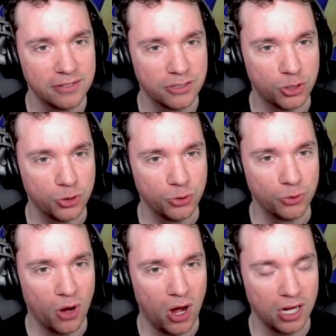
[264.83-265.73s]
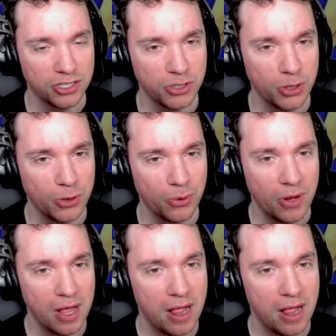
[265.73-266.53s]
to also